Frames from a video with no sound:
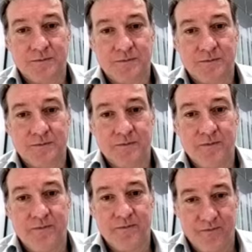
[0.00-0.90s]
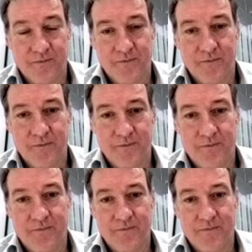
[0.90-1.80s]

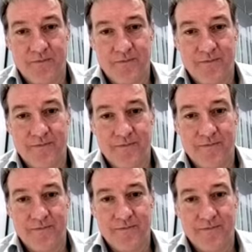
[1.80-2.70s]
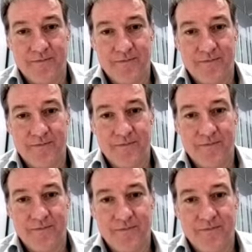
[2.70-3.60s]

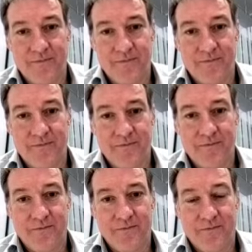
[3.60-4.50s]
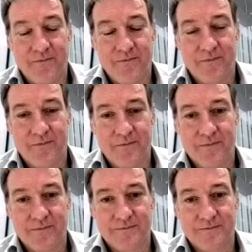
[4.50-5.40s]

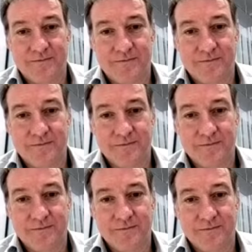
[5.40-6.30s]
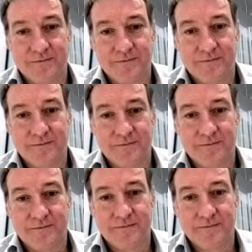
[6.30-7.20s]

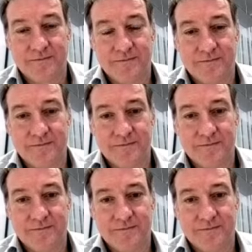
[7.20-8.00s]
This person isn't speaking.